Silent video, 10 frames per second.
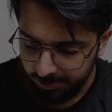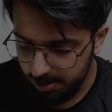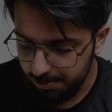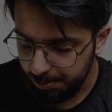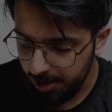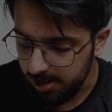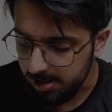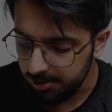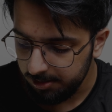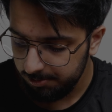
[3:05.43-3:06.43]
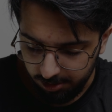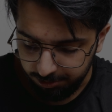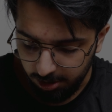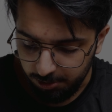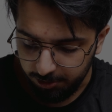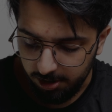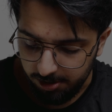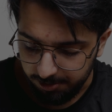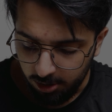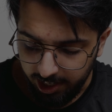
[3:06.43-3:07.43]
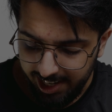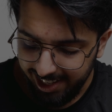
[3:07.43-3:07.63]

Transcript: impede the flow of current, okay?